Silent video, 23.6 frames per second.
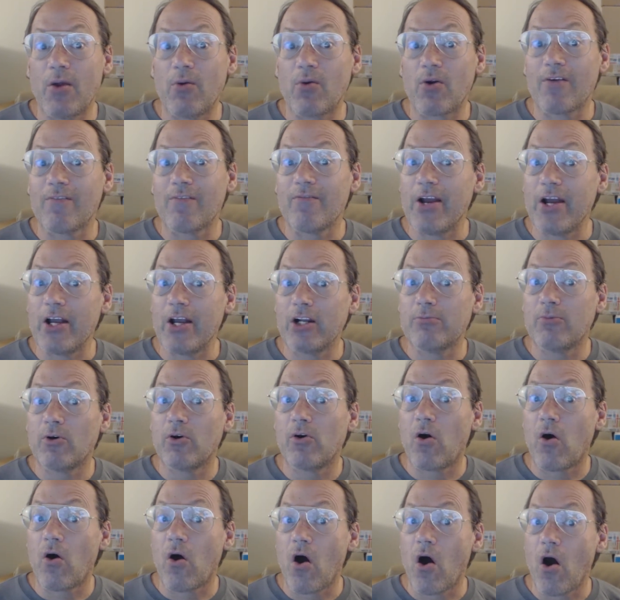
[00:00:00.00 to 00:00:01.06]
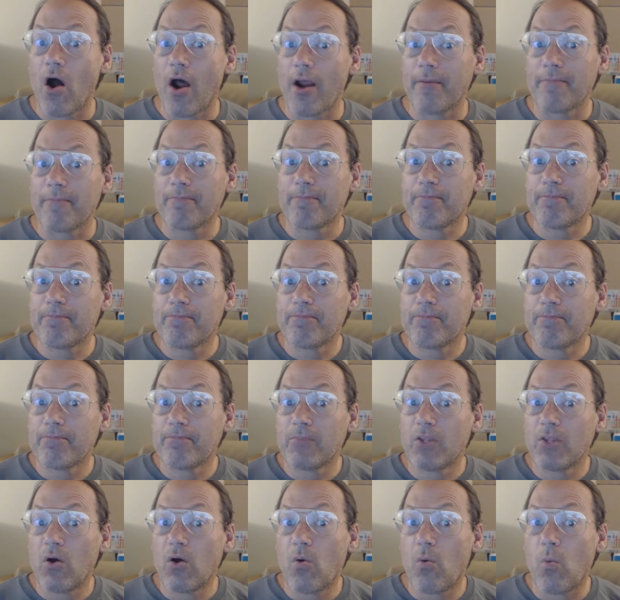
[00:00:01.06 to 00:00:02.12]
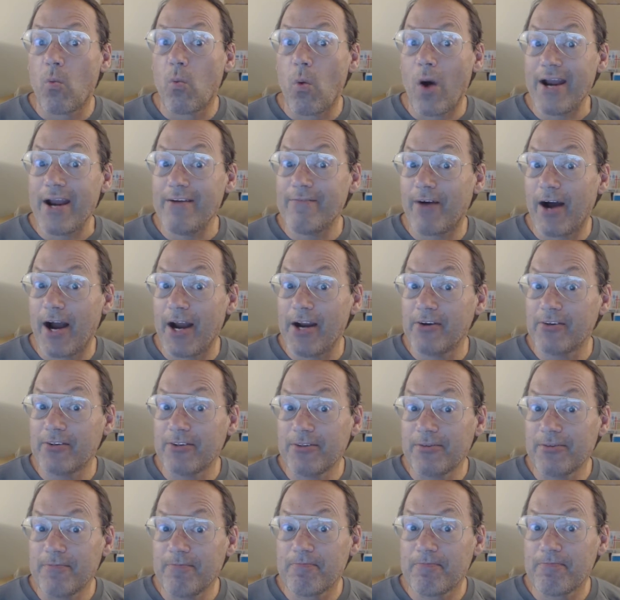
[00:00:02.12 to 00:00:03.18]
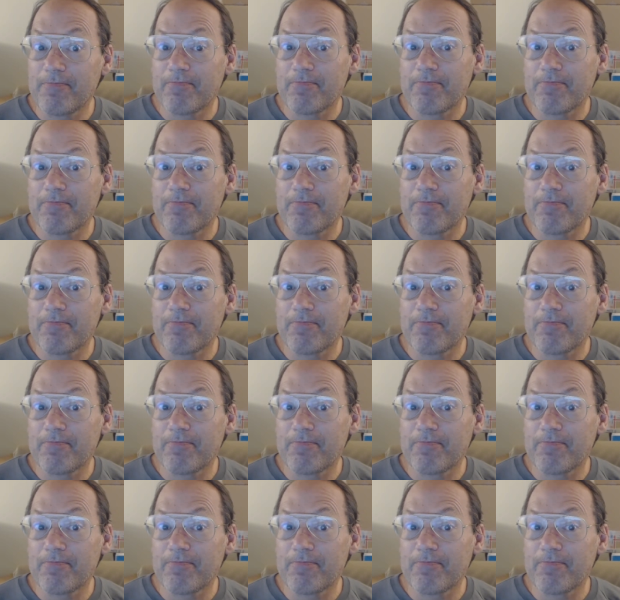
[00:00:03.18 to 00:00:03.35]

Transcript: They were available on white vinyl,